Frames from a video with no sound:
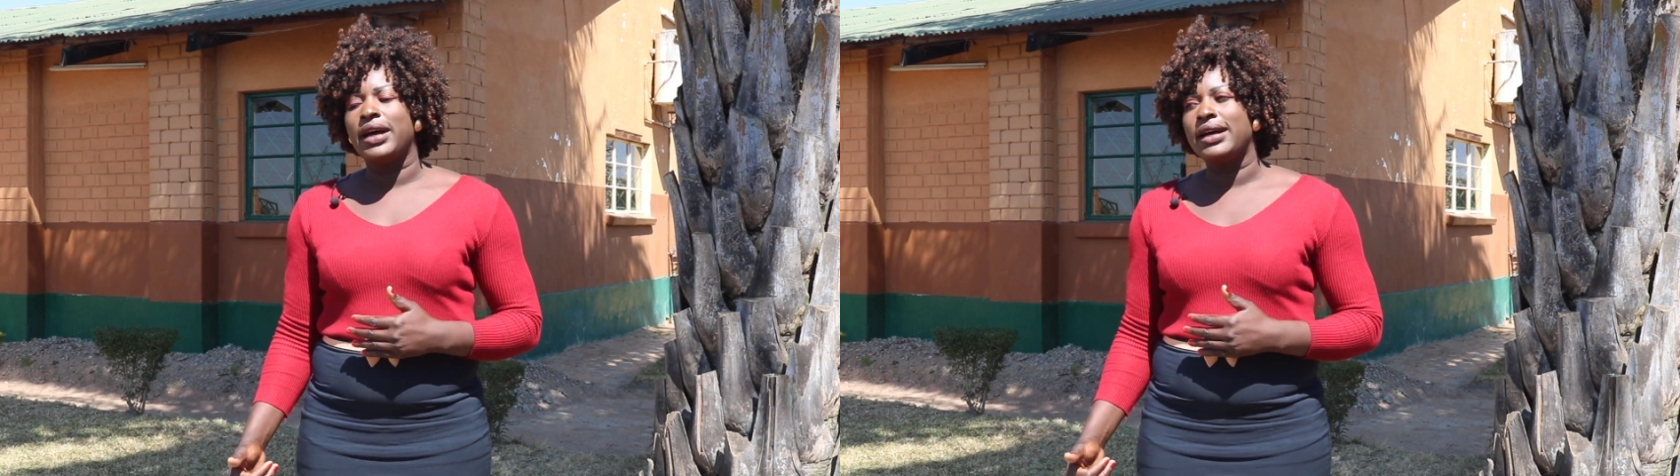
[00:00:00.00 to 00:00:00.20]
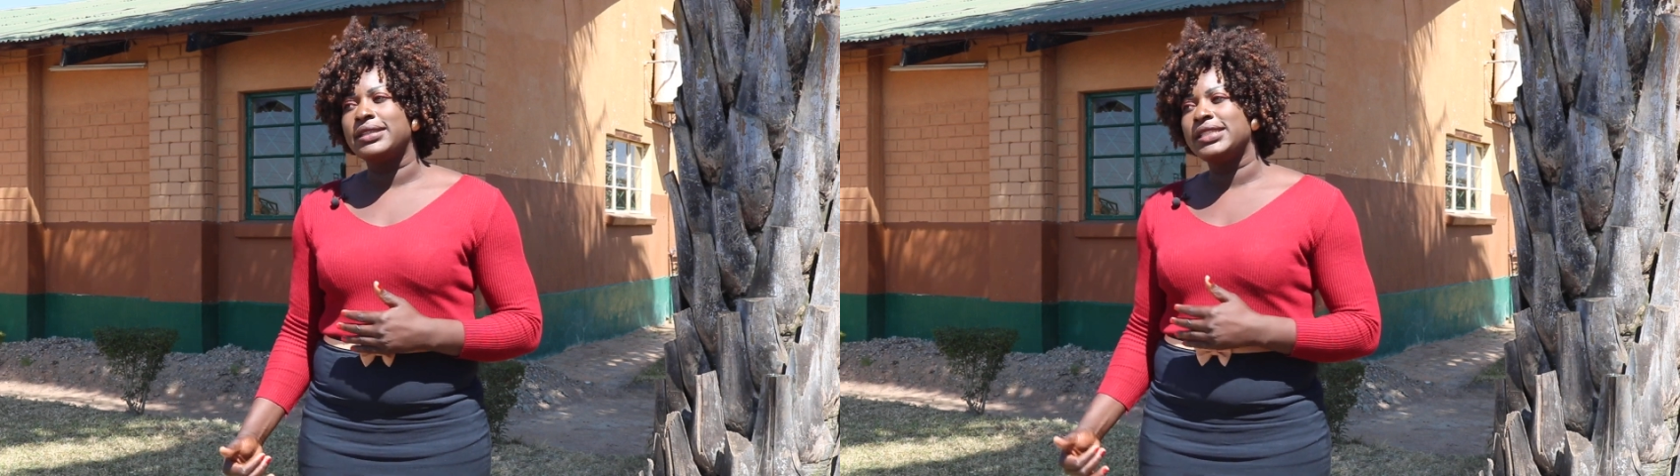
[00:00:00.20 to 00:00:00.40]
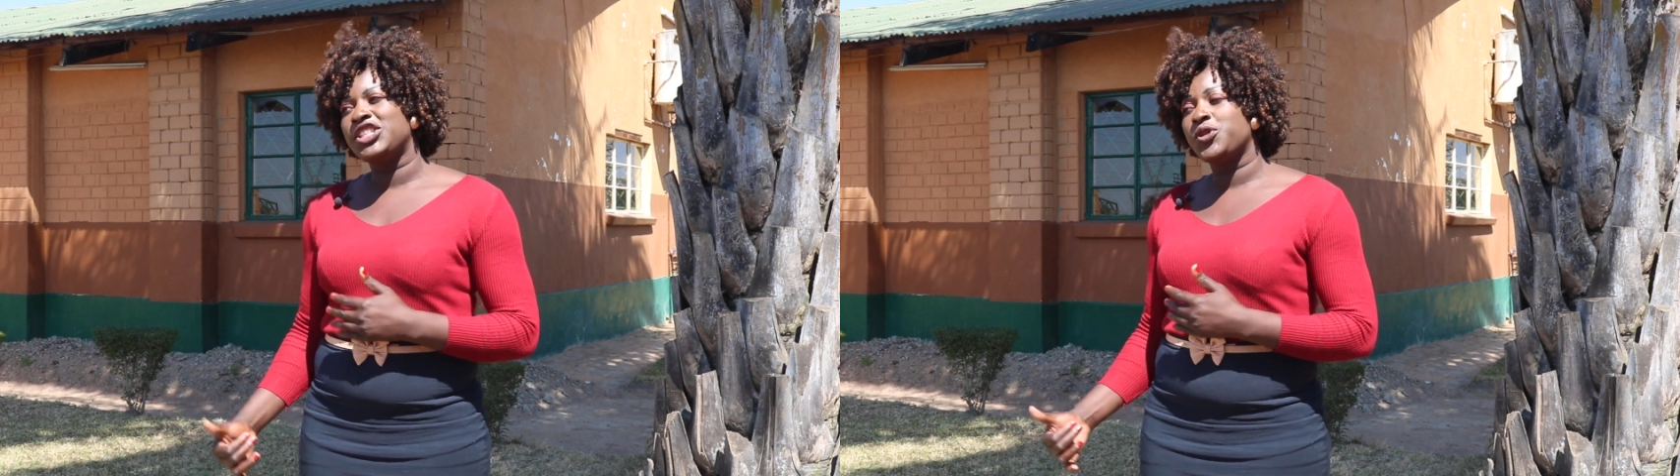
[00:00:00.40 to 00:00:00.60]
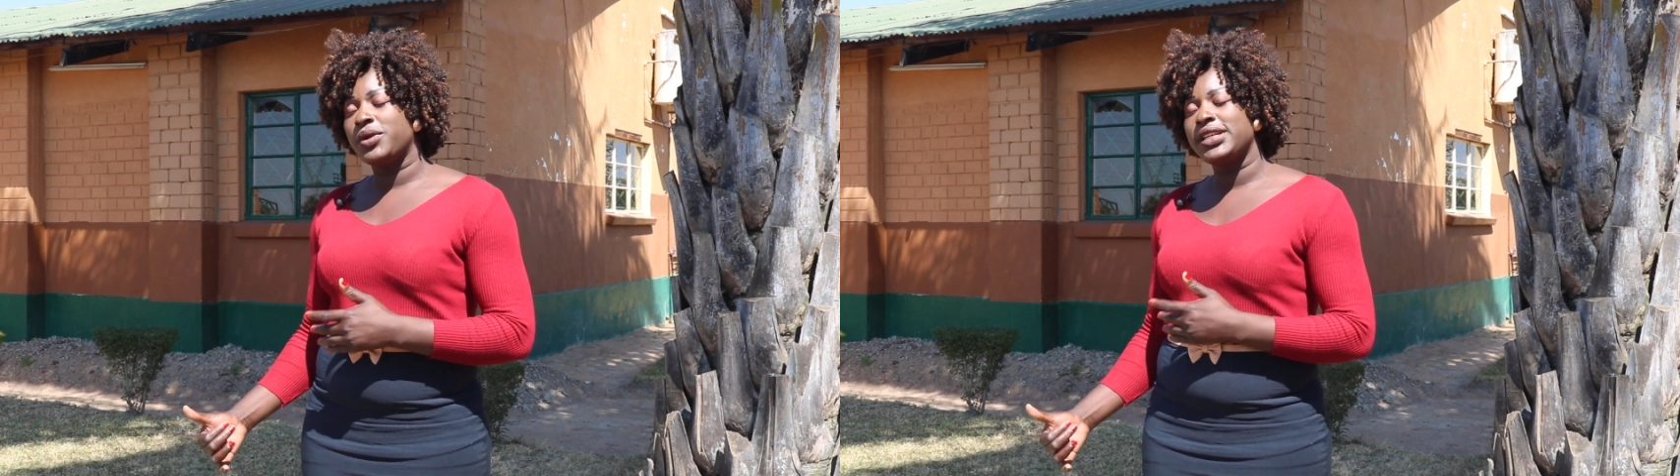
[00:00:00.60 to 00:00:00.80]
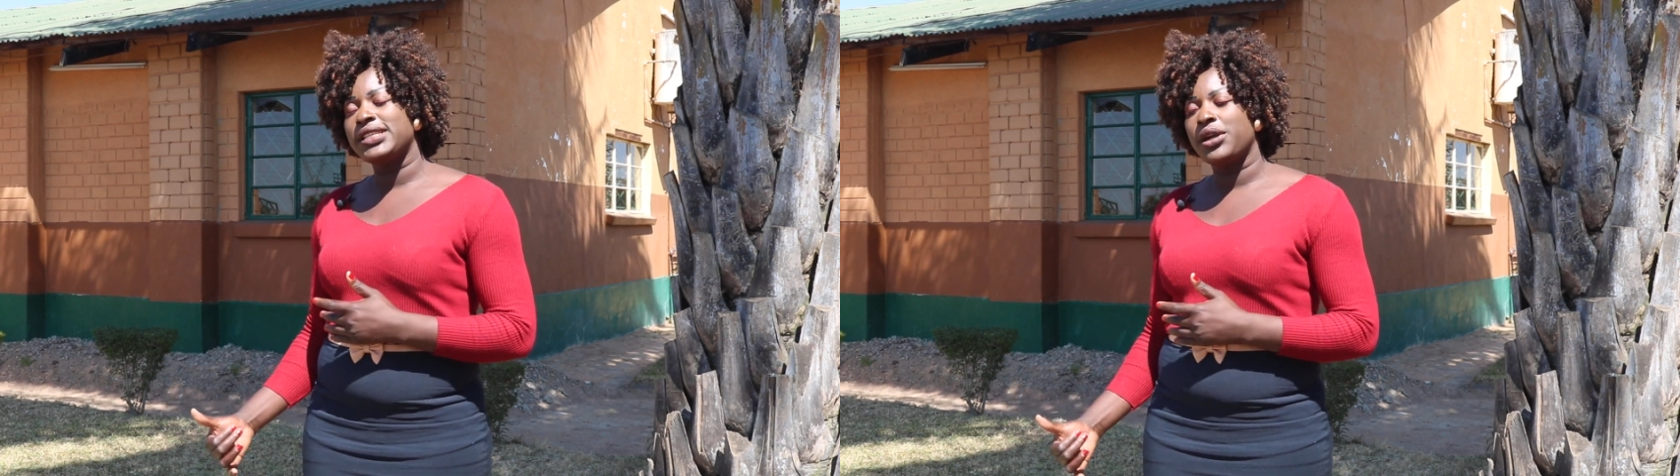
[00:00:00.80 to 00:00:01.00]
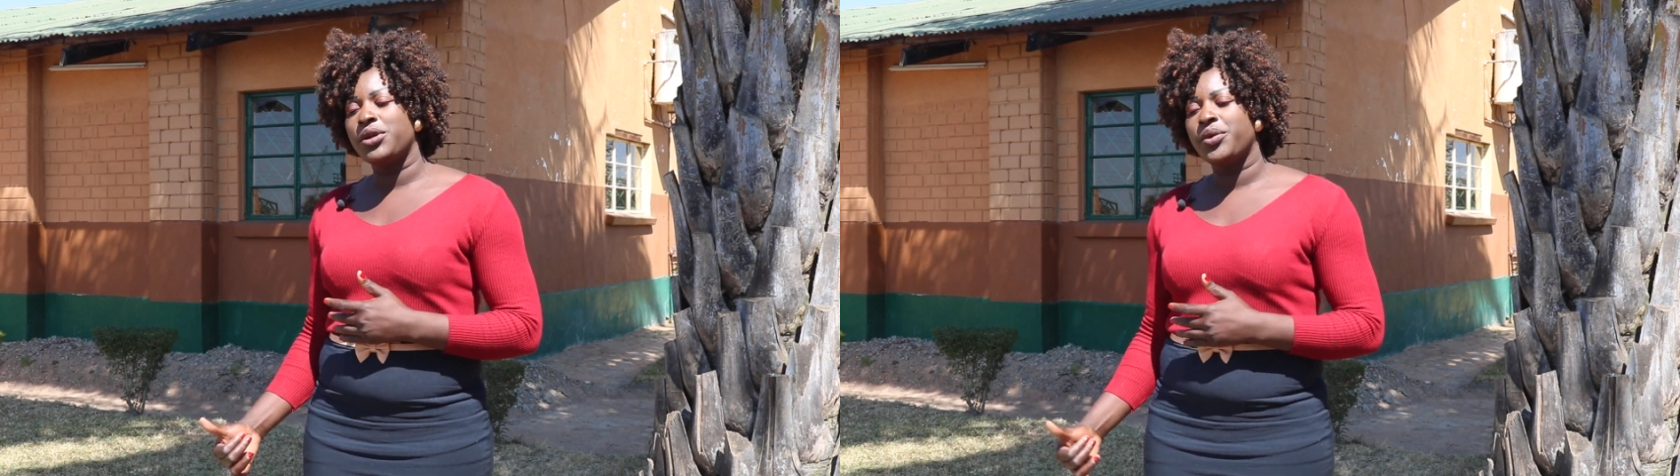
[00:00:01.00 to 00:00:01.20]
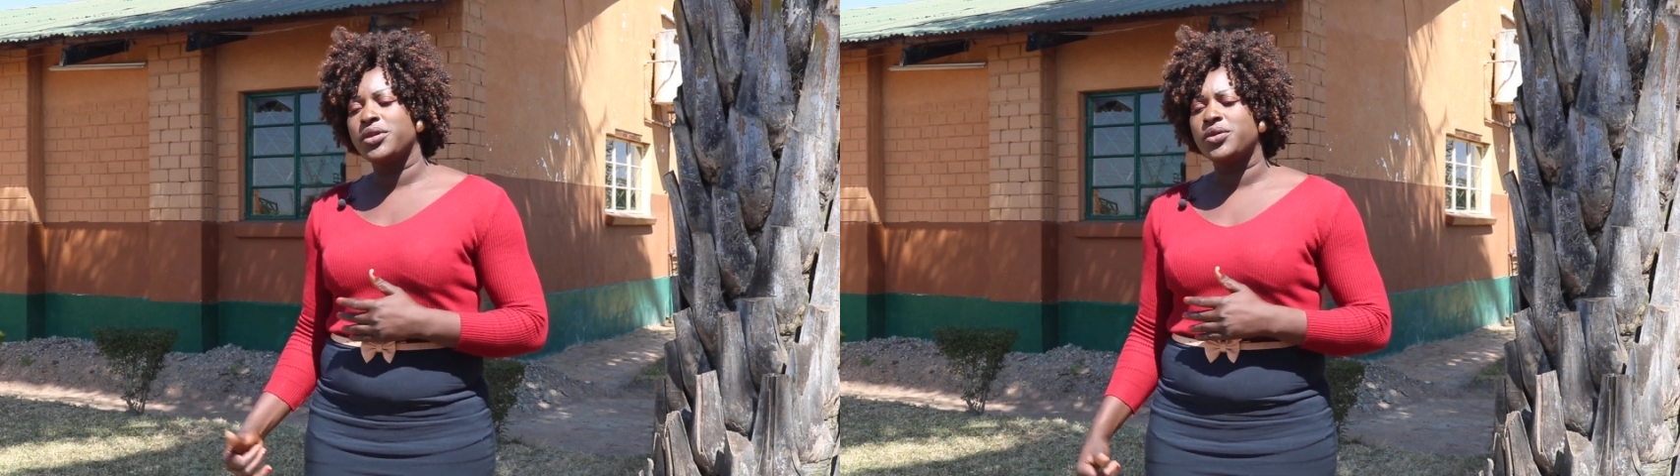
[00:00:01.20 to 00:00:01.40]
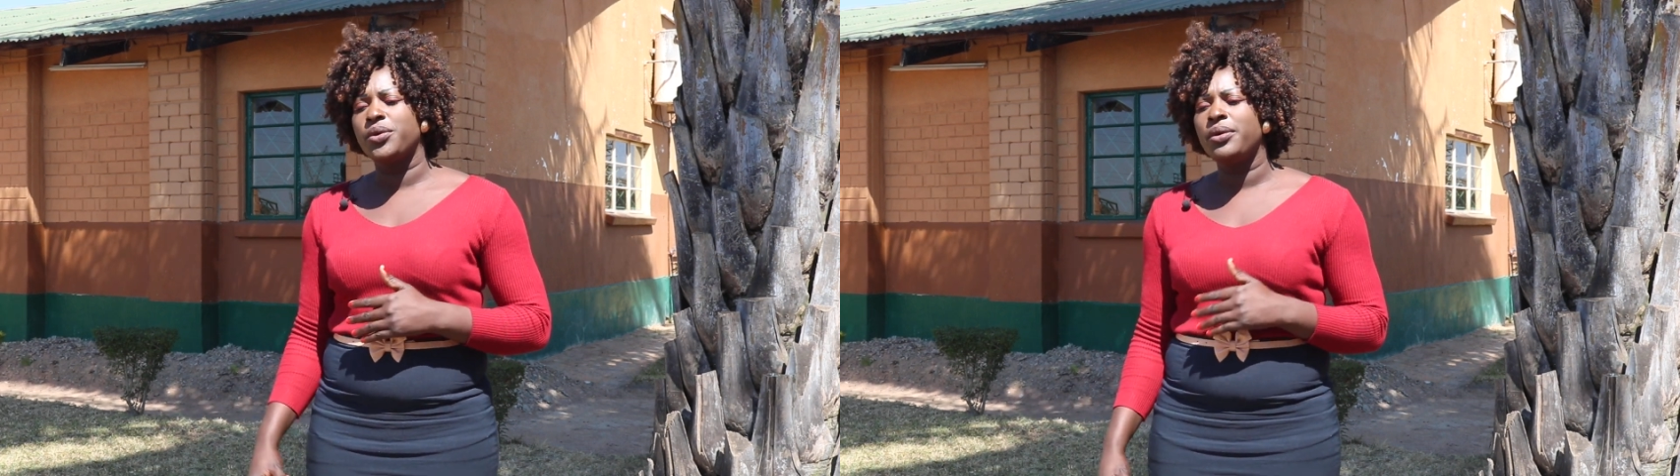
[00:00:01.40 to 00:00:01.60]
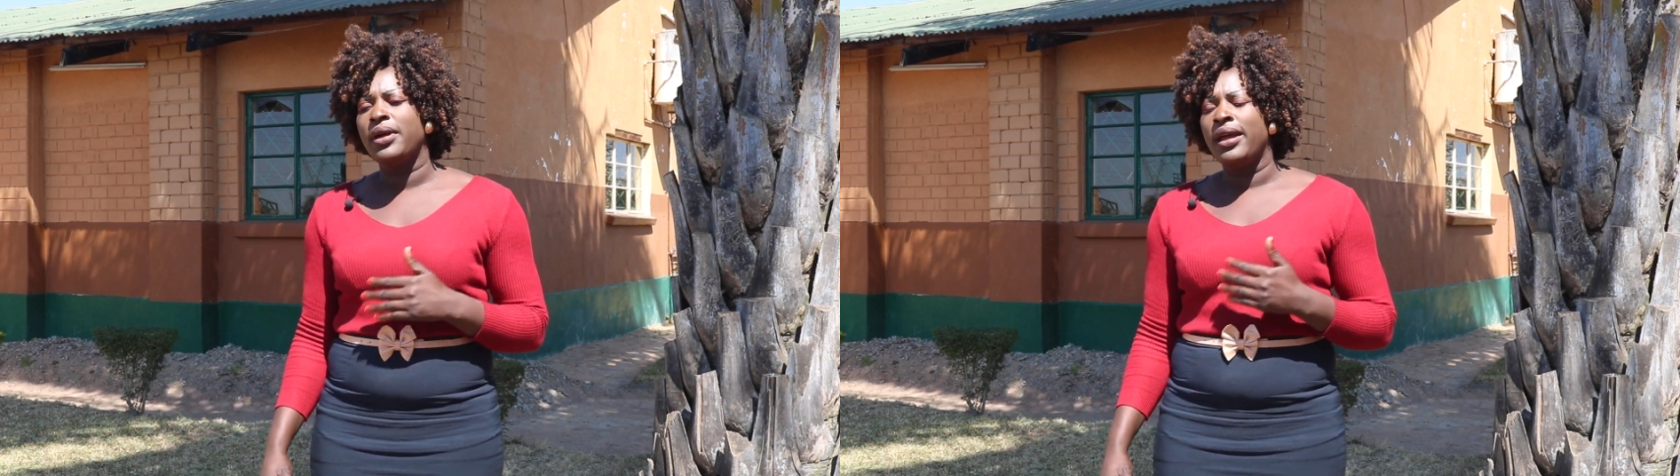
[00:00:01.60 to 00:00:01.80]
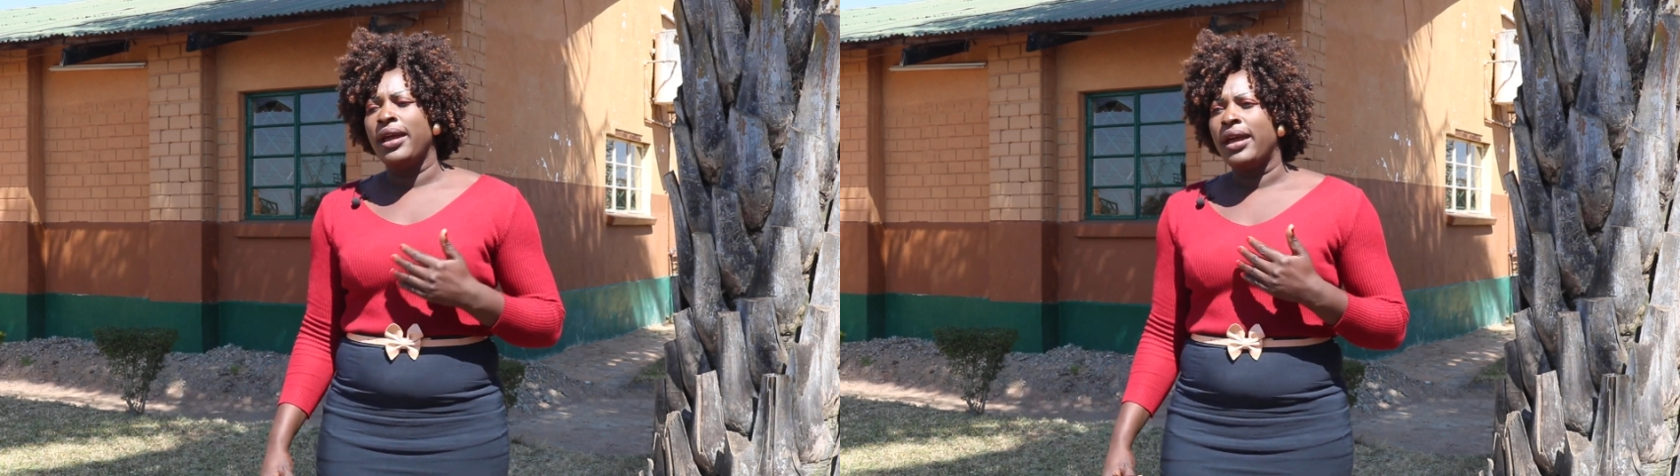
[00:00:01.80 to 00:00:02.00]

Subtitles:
Shibote Secondary School,